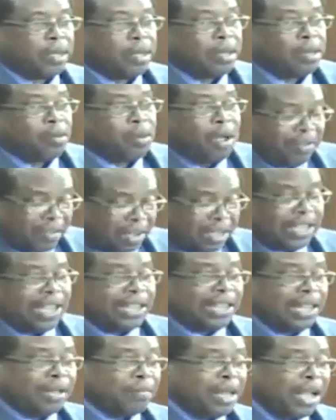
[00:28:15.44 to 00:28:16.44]
We have to
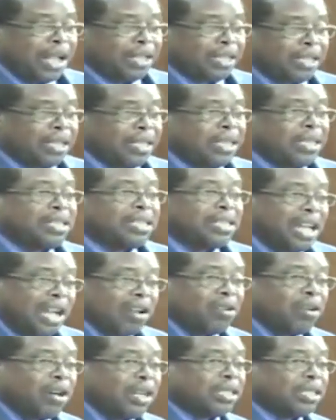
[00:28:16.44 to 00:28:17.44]
tell them that they are
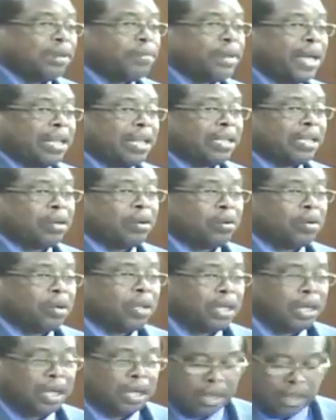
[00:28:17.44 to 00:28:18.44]
going to be a little older.